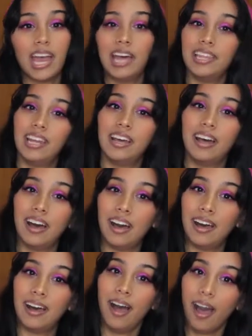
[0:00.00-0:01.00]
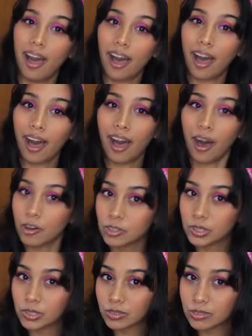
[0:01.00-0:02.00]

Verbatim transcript: And then I'll